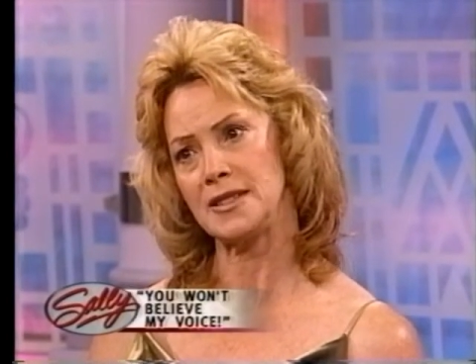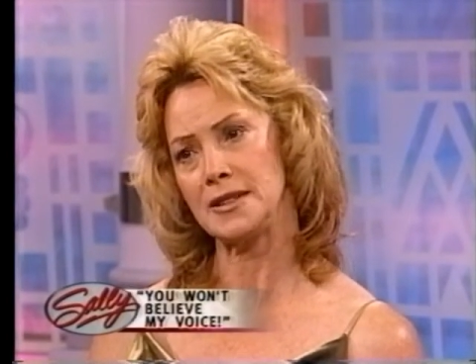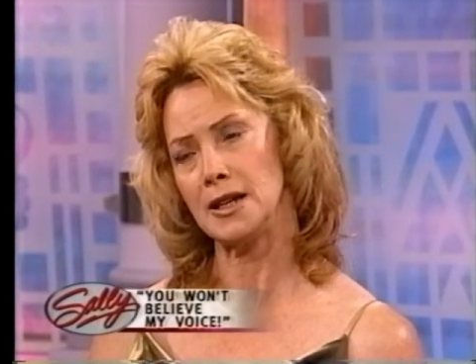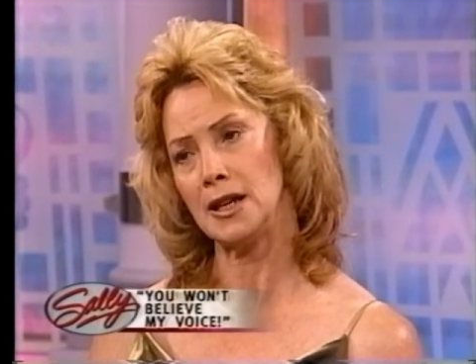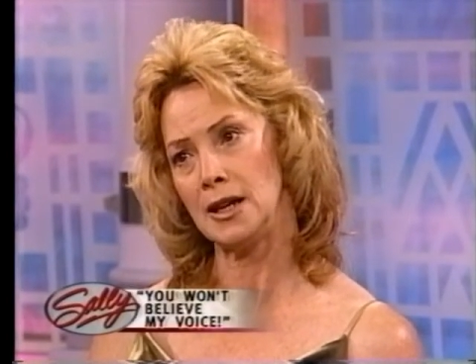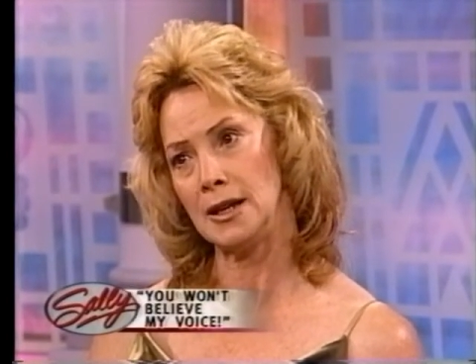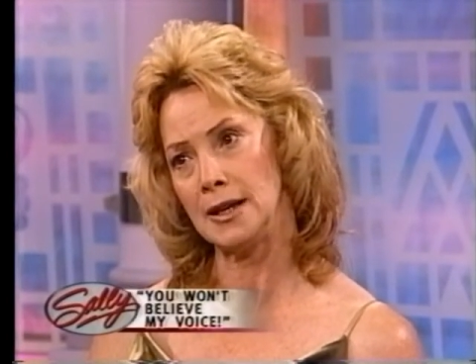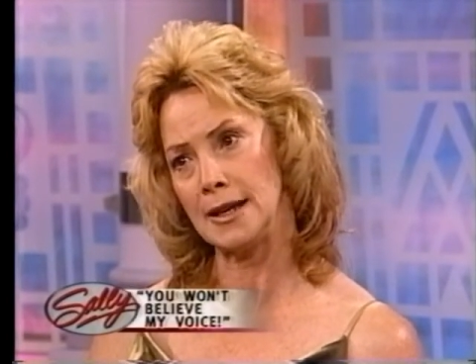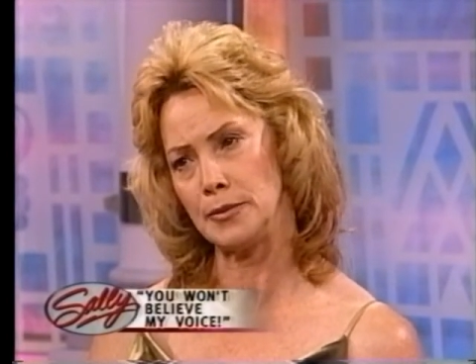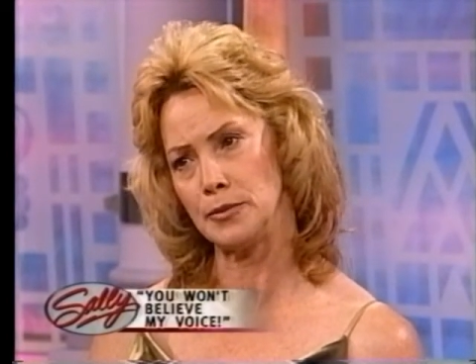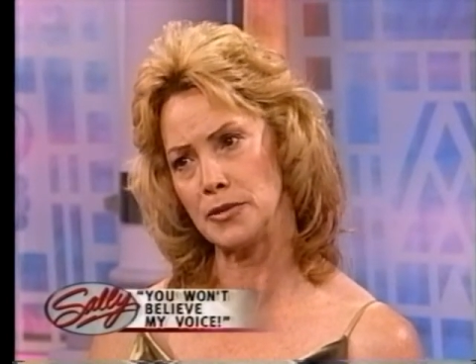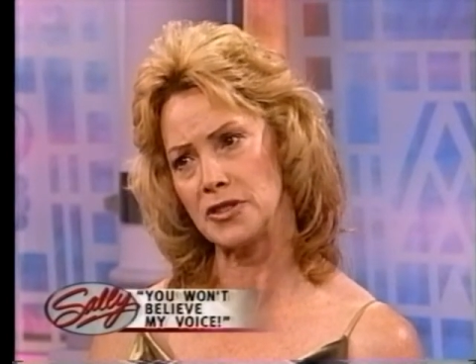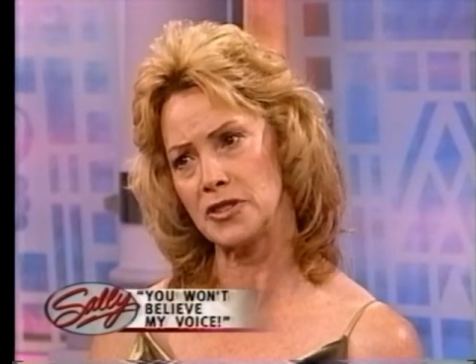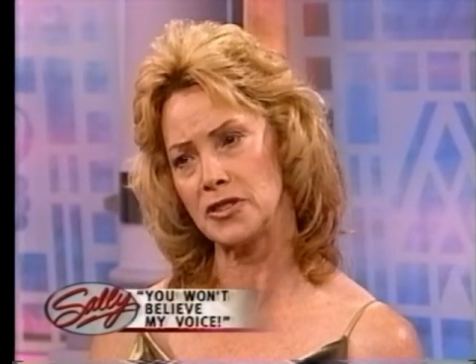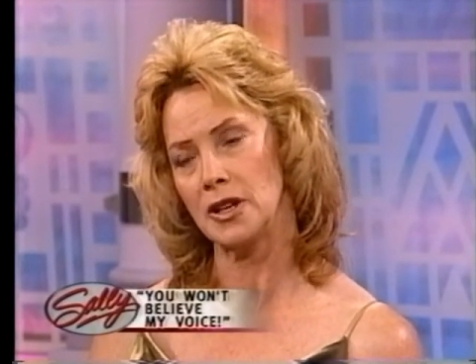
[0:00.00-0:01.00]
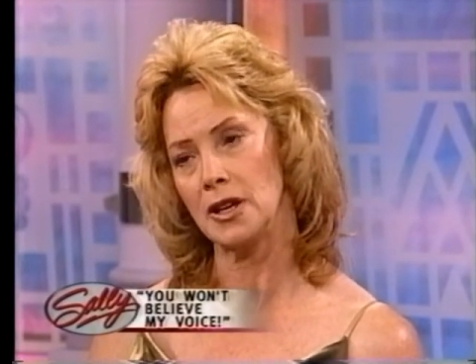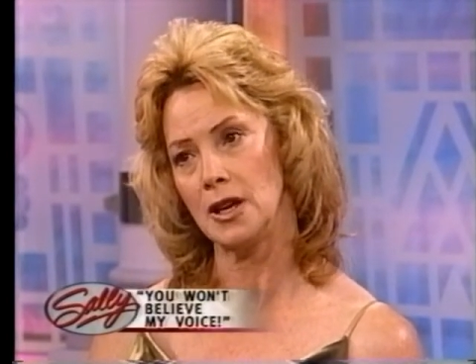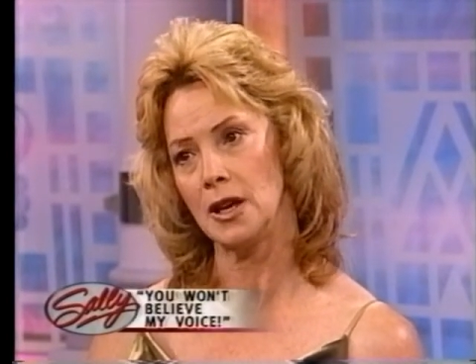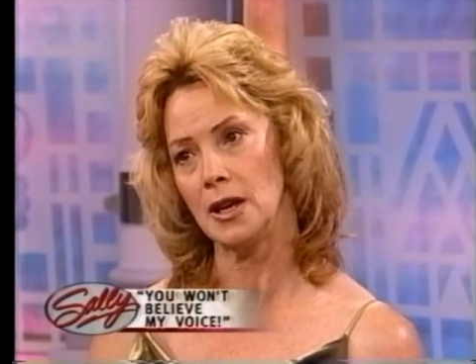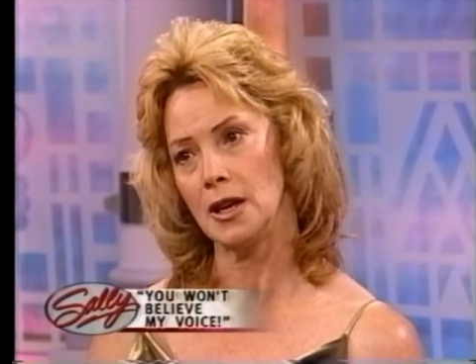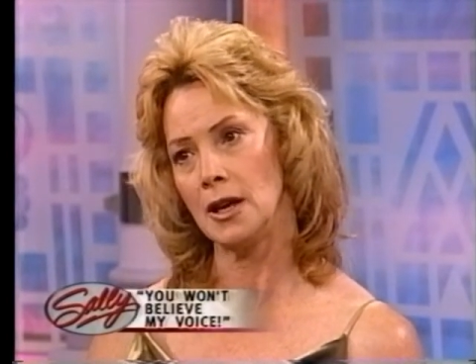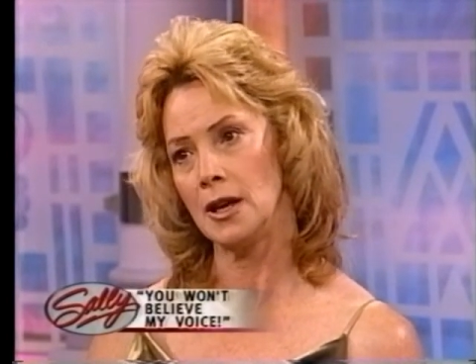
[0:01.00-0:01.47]
times.
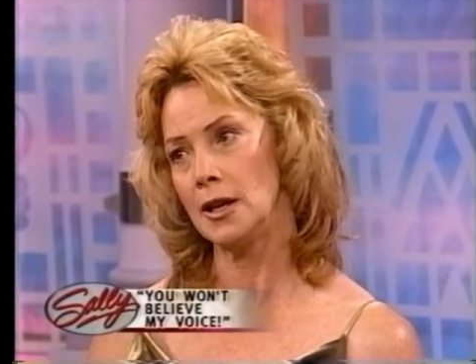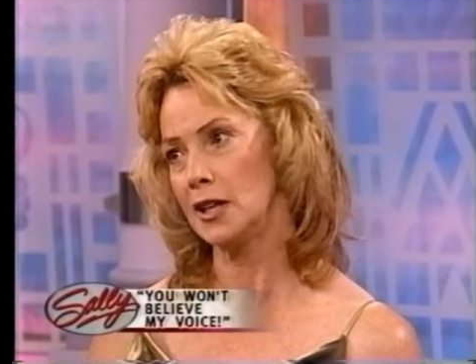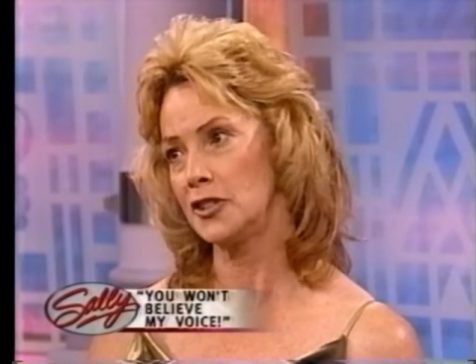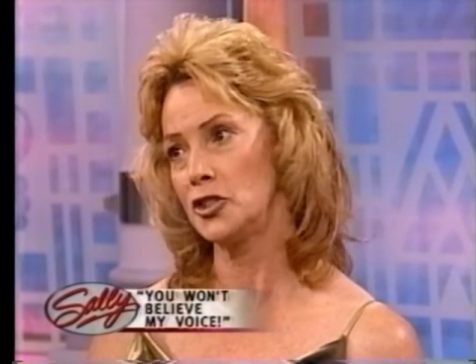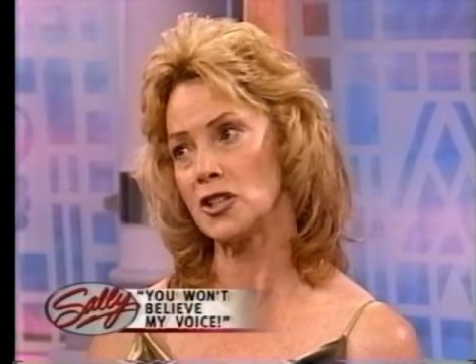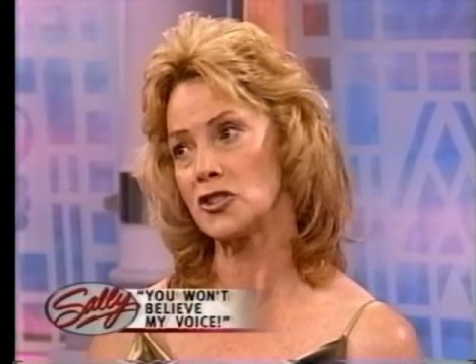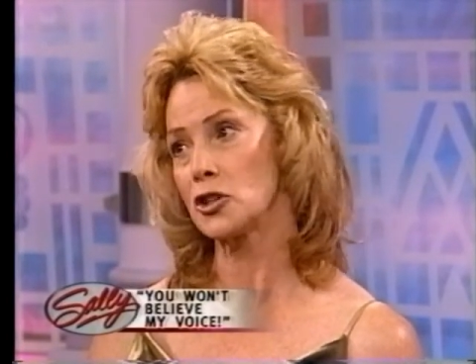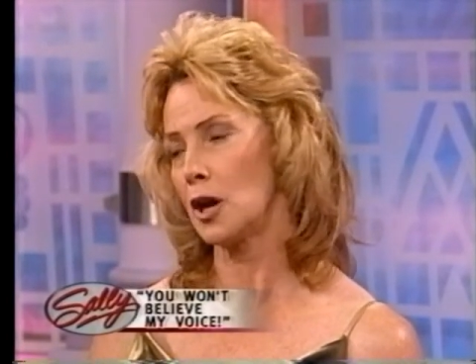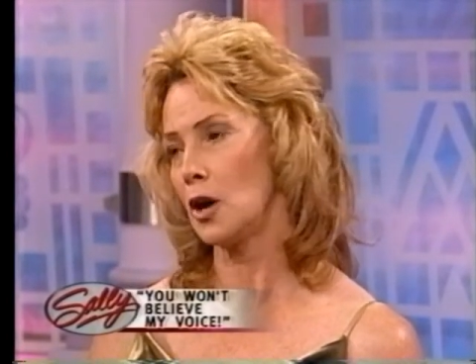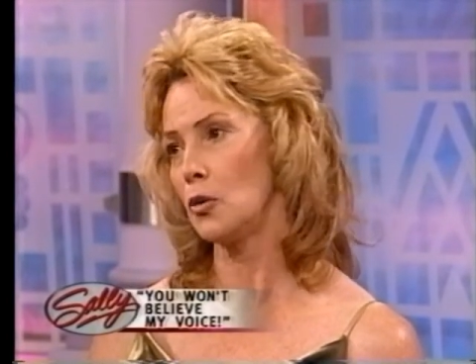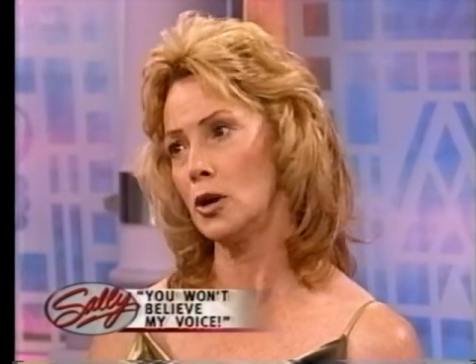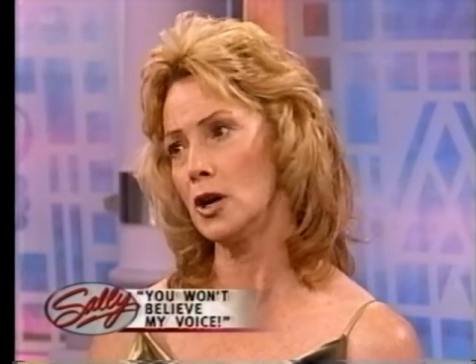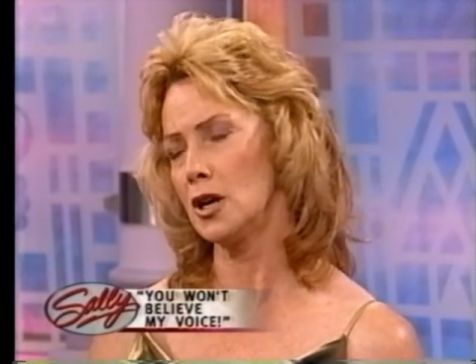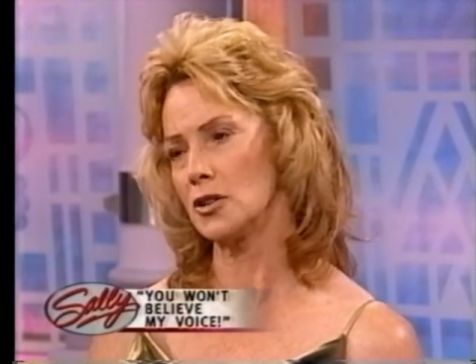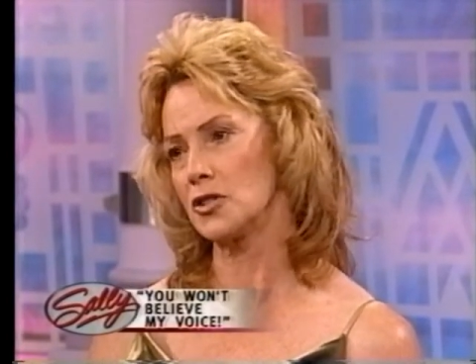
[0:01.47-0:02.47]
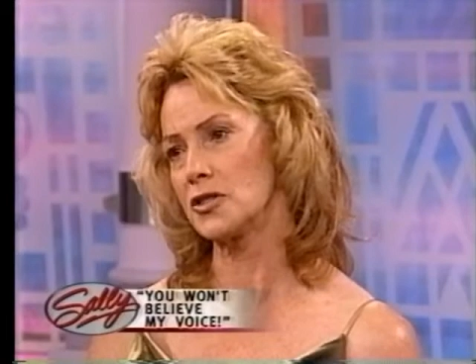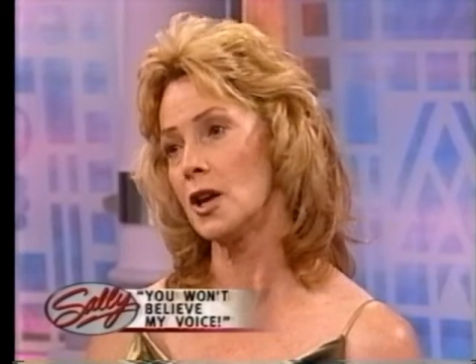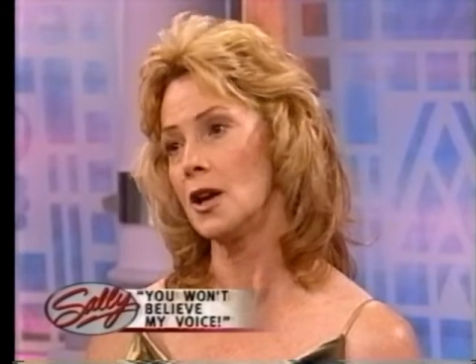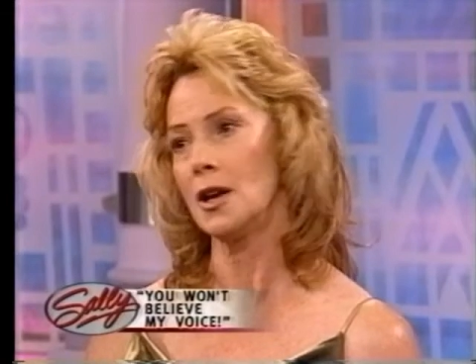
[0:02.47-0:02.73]
And it just got worse.